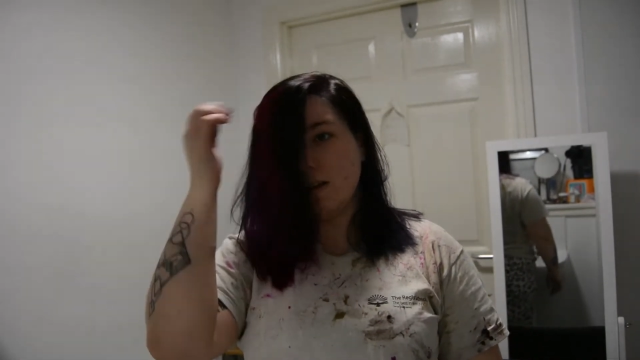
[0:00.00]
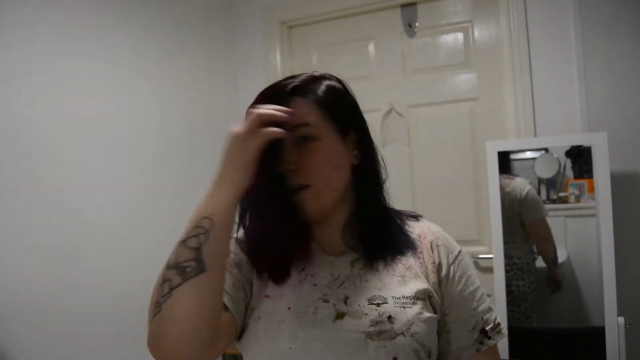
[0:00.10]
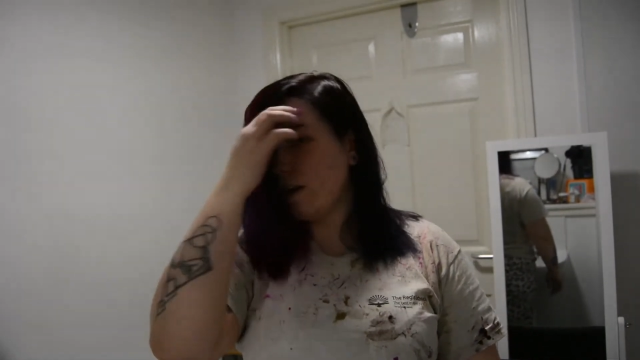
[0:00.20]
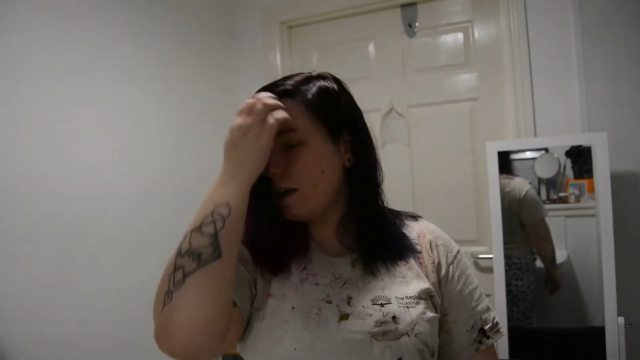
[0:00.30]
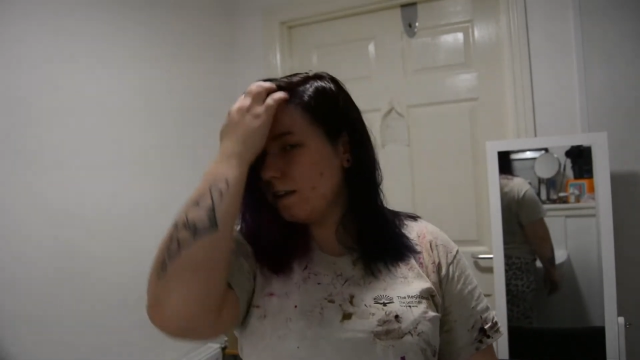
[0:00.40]

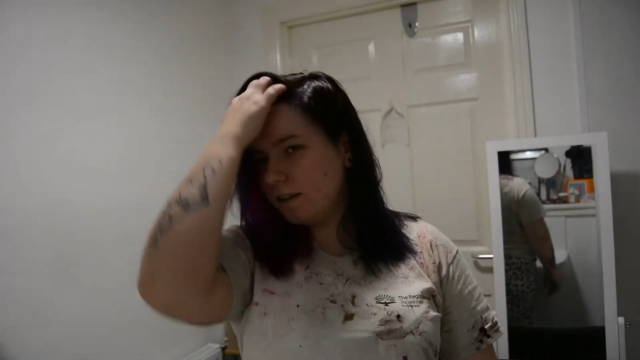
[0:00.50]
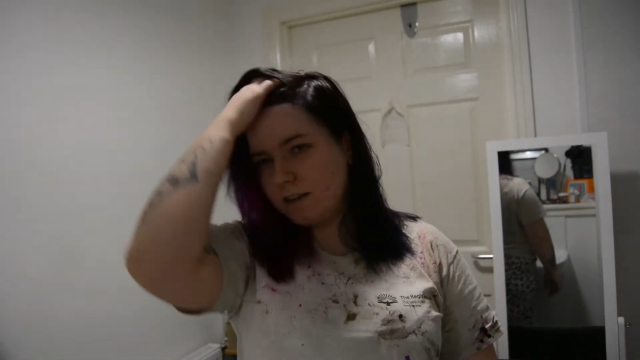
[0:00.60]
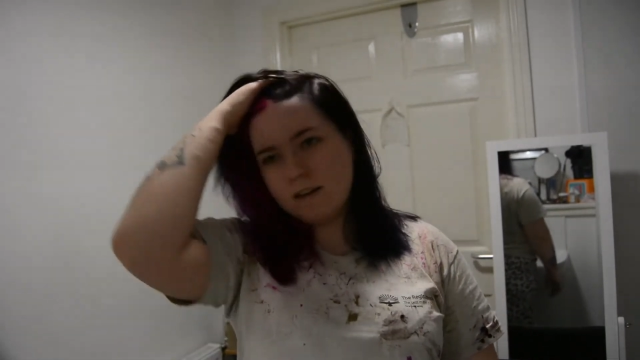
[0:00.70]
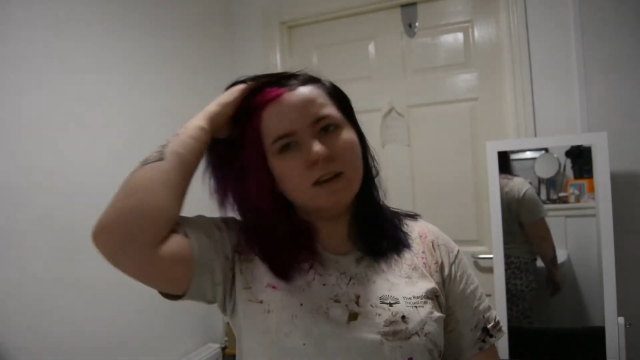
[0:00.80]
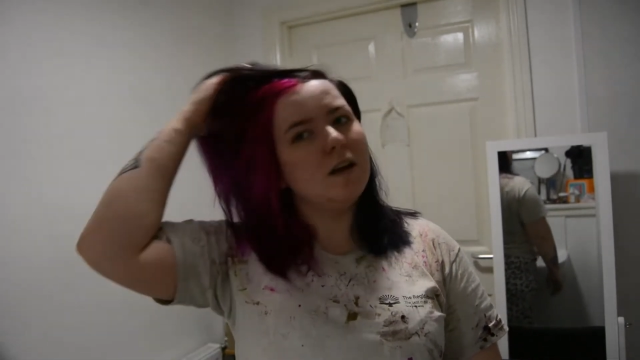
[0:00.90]
like
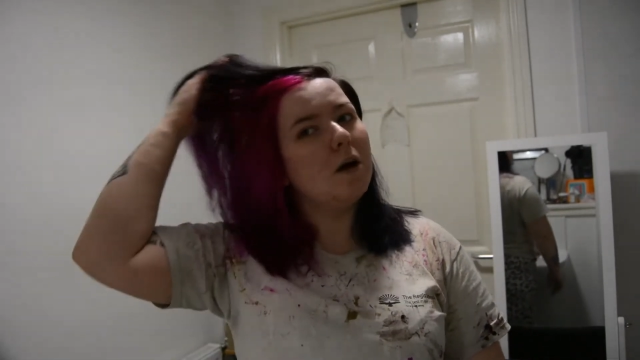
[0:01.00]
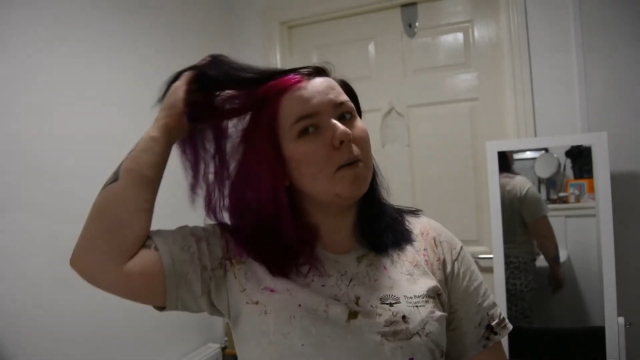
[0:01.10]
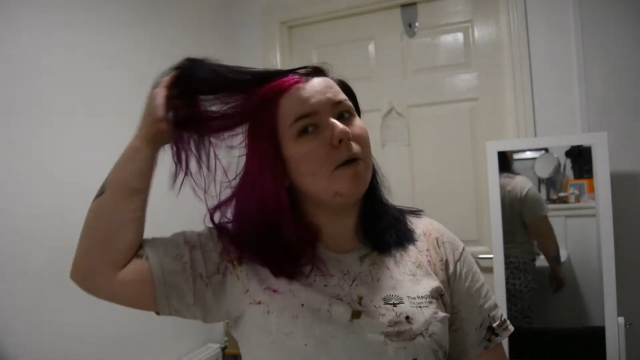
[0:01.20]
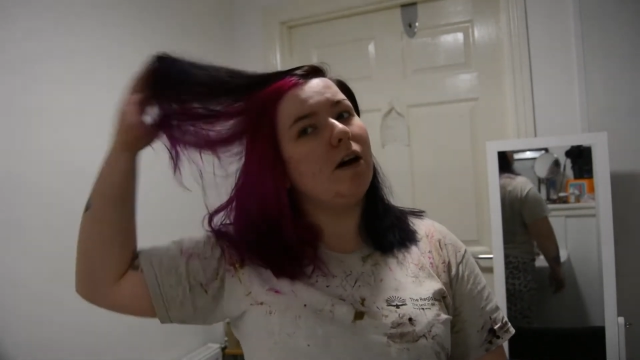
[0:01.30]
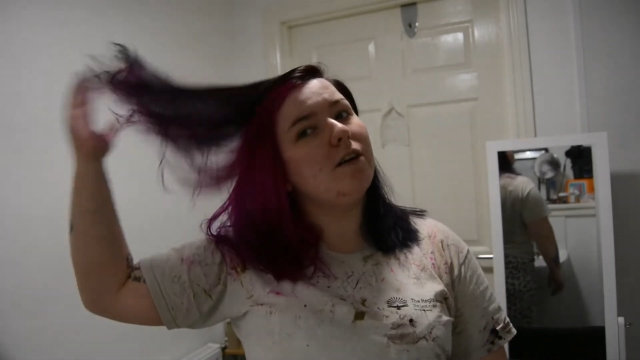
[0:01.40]

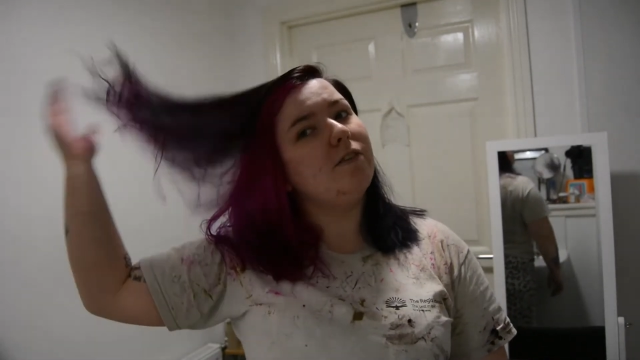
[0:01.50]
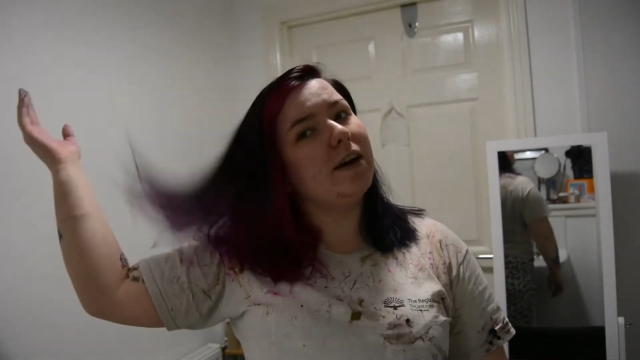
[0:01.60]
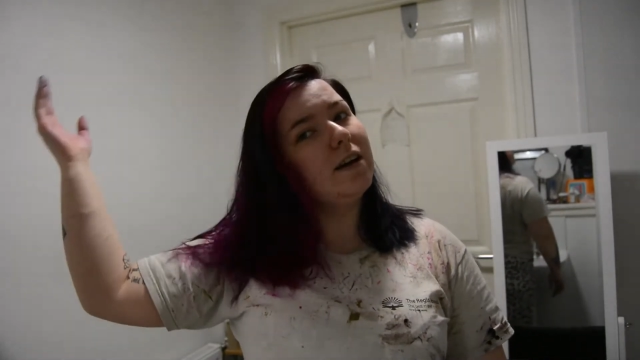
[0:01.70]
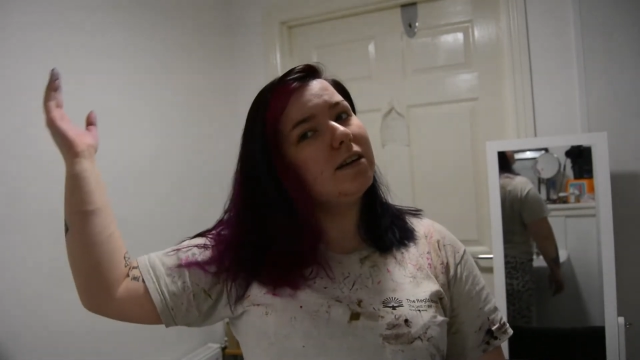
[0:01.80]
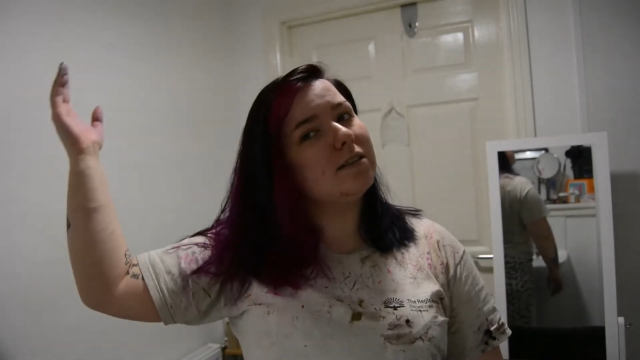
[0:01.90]

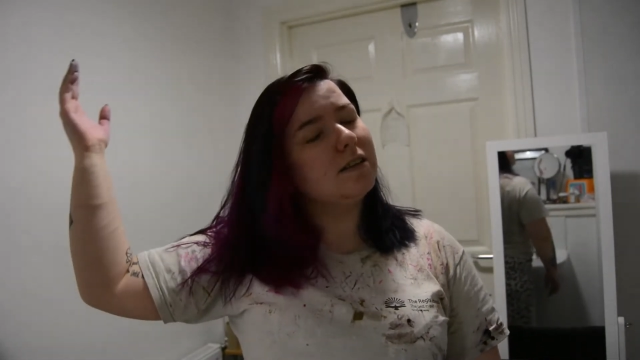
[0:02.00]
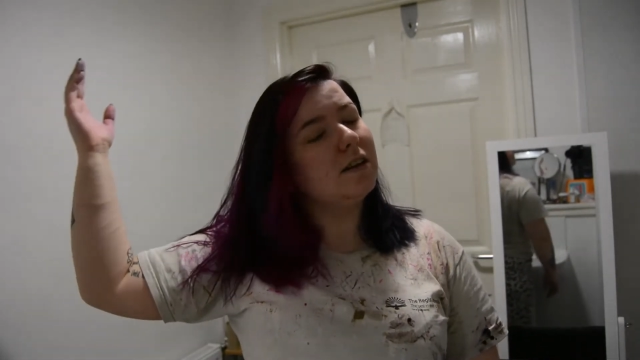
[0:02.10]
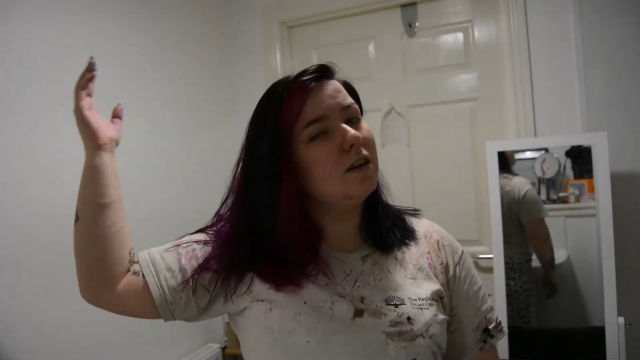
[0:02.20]
perfect,